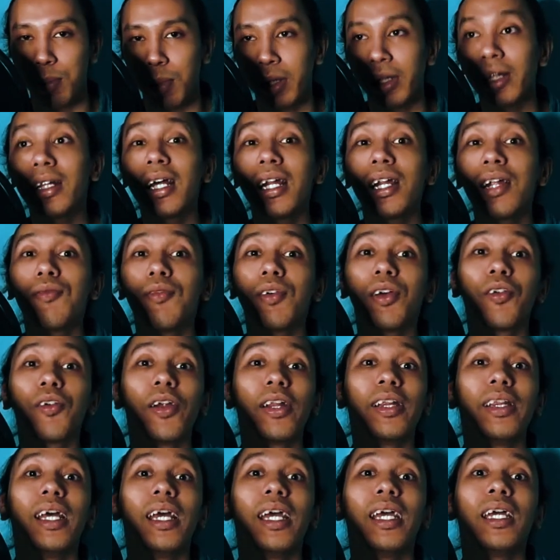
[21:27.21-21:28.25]
Until then, have a
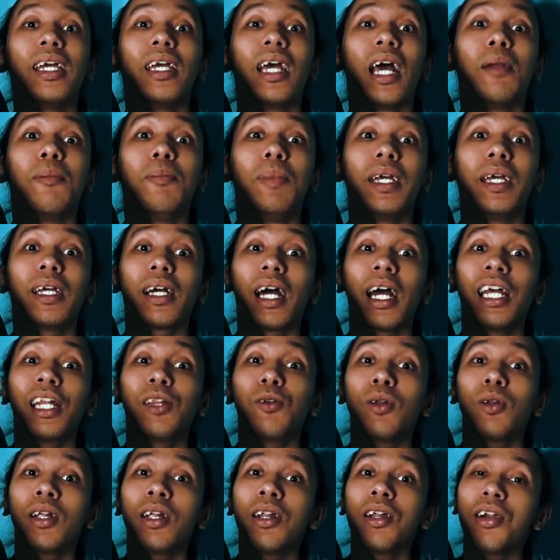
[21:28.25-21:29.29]
great day and be kind
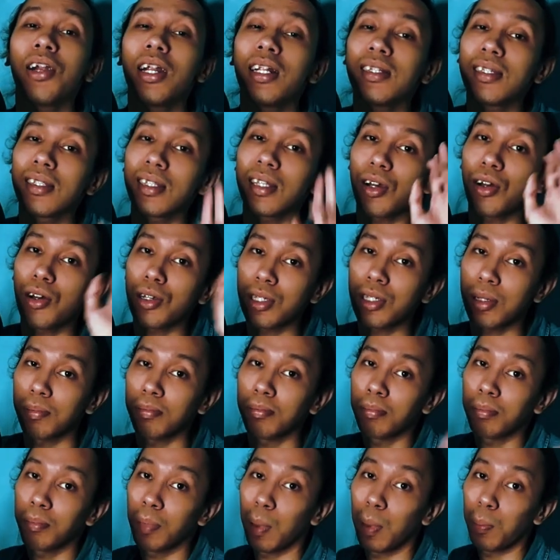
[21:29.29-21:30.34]
to another and stay awesome,
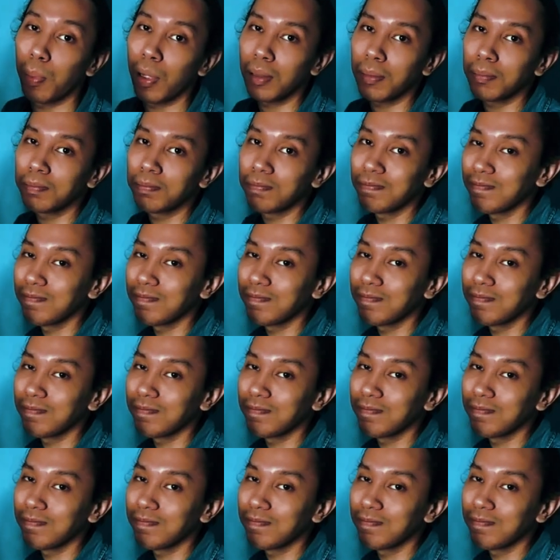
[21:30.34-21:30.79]
people.